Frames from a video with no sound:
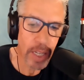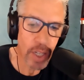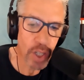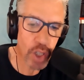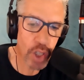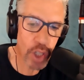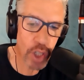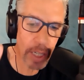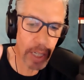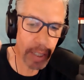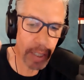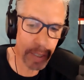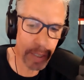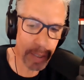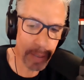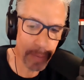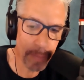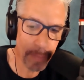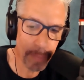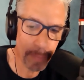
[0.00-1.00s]
just
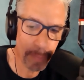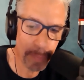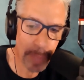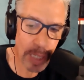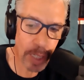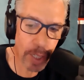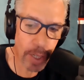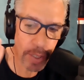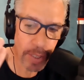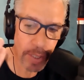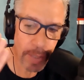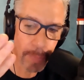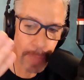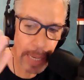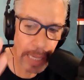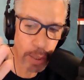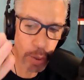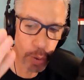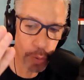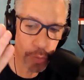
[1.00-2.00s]
because it makes you